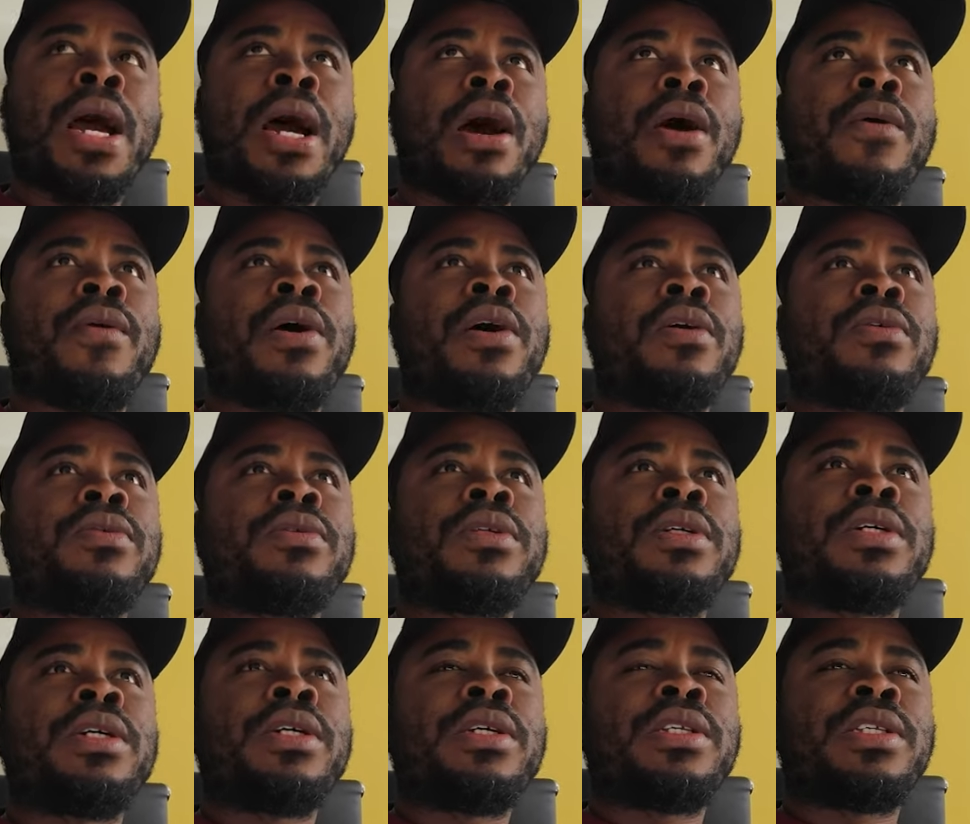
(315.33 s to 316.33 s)
around
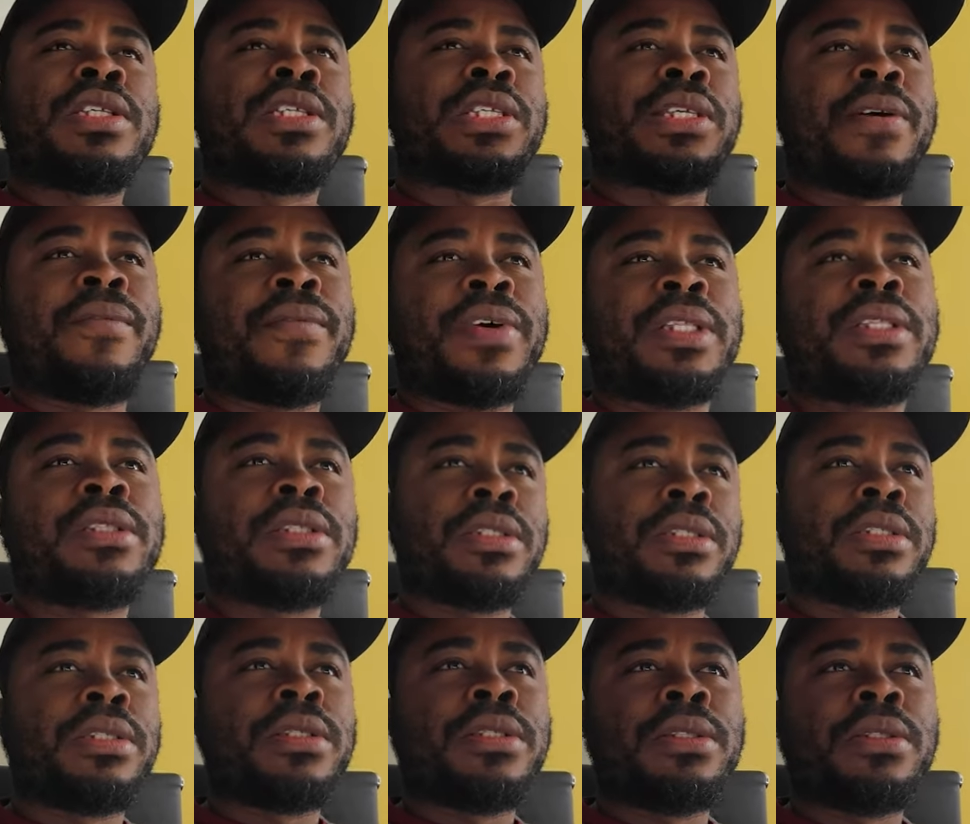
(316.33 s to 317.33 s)

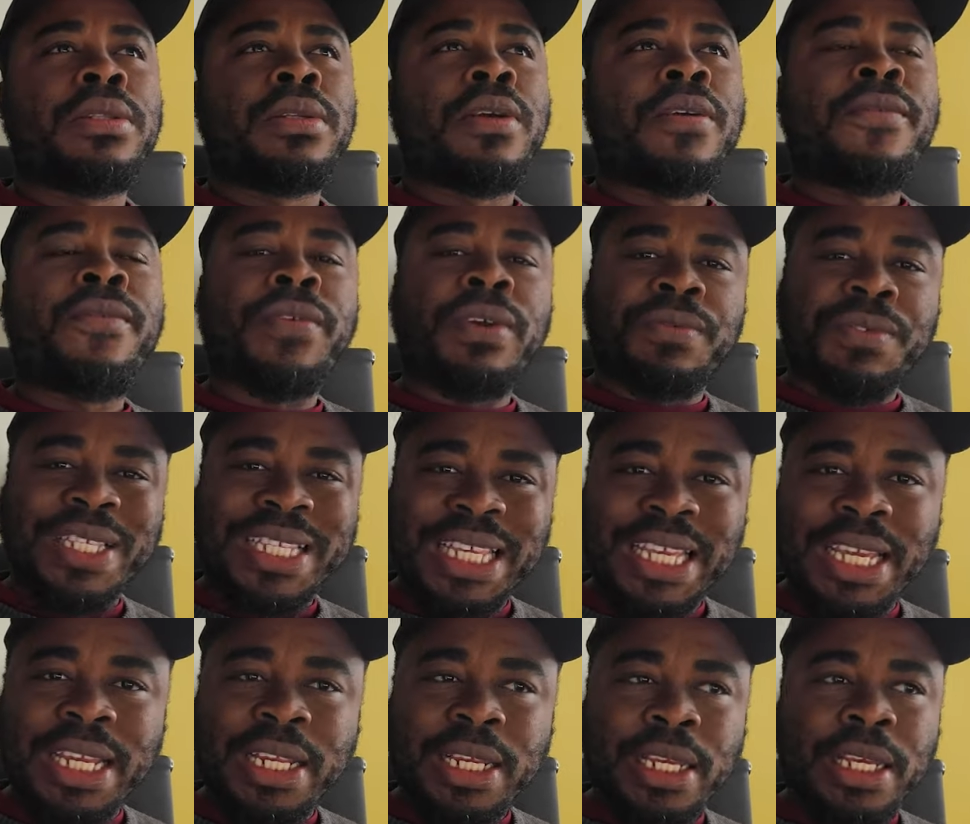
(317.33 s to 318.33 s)

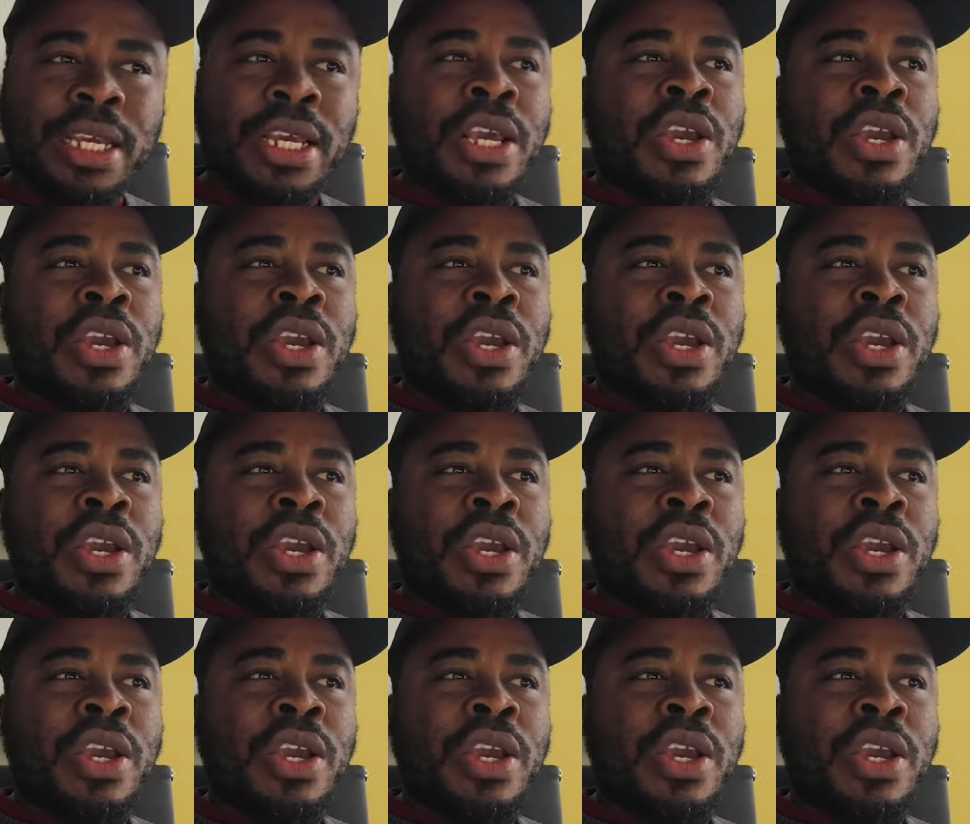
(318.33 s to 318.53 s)
7:15.